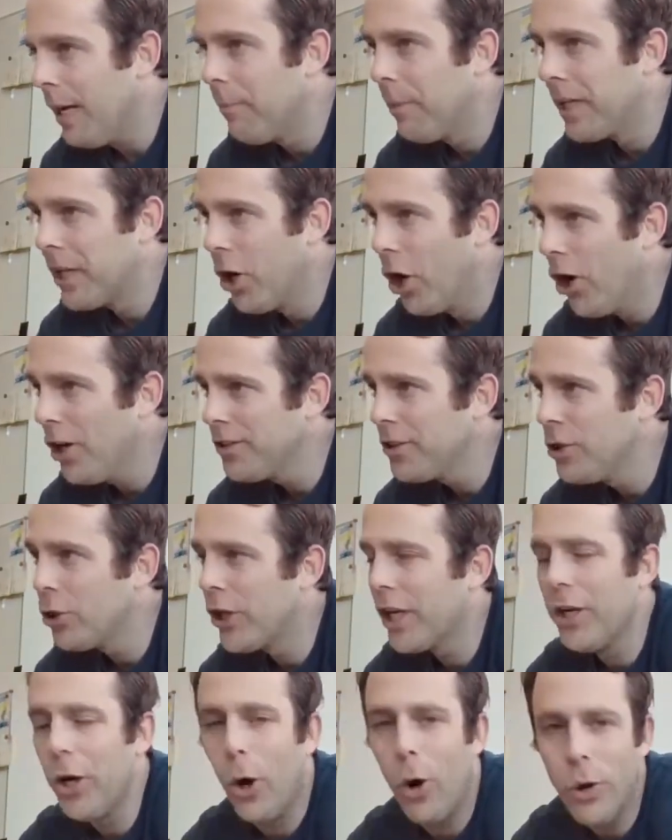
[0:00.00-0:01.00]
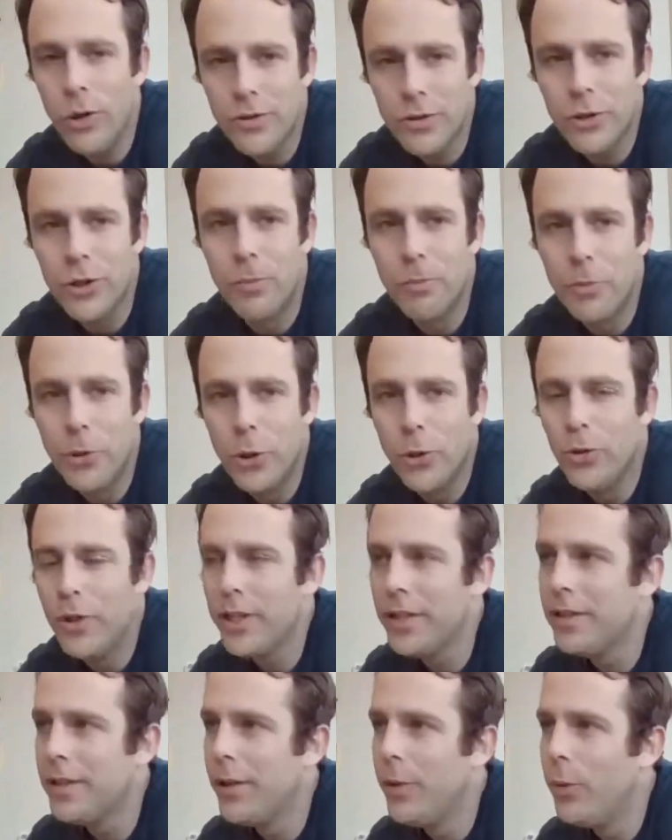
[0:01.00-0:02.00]
Because you can also compute
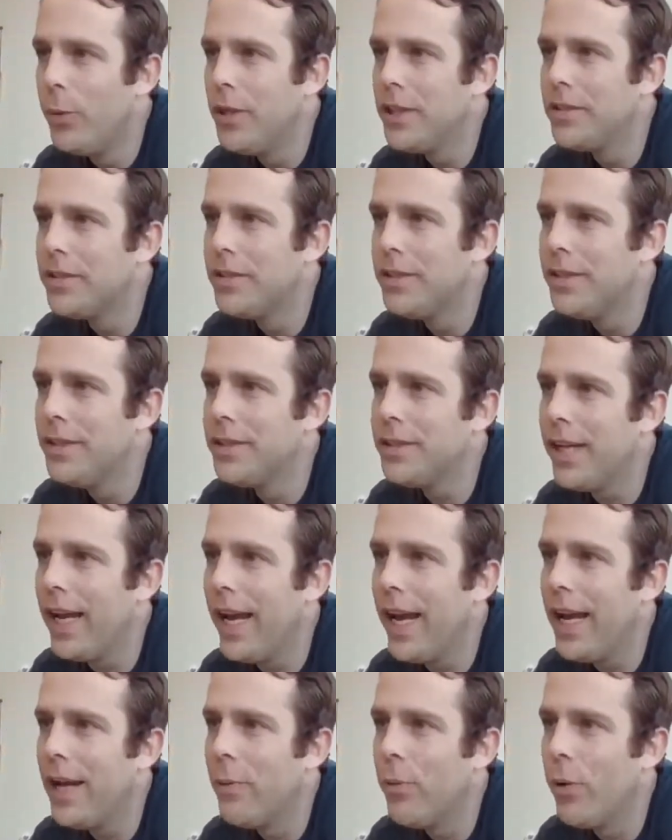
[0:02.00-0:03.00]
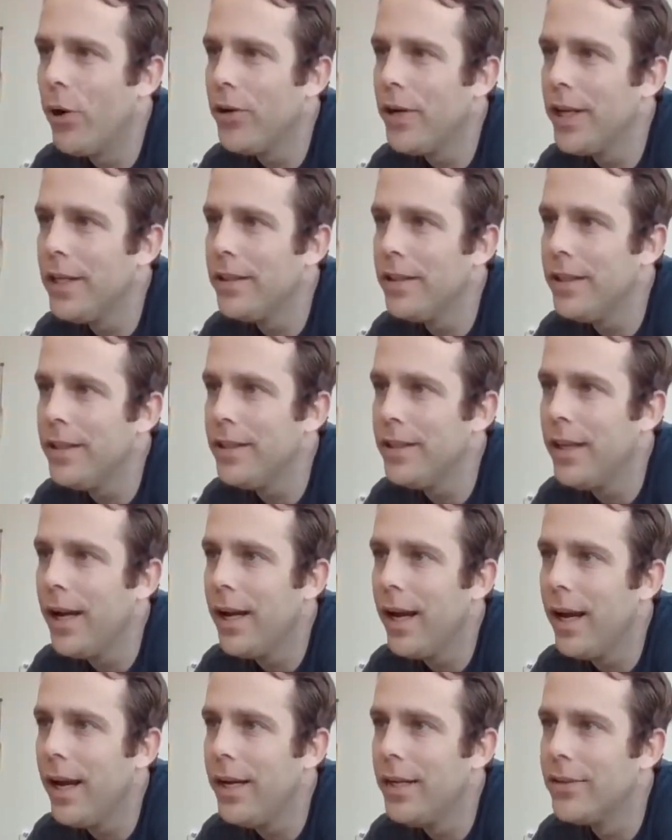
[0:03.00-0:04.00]
it with this A1 and
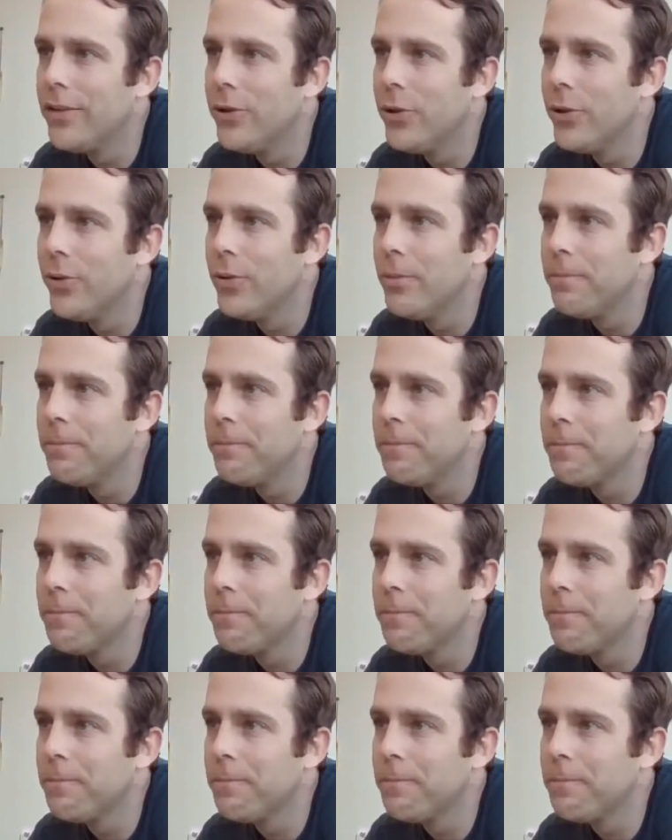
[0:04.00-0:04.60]
A2.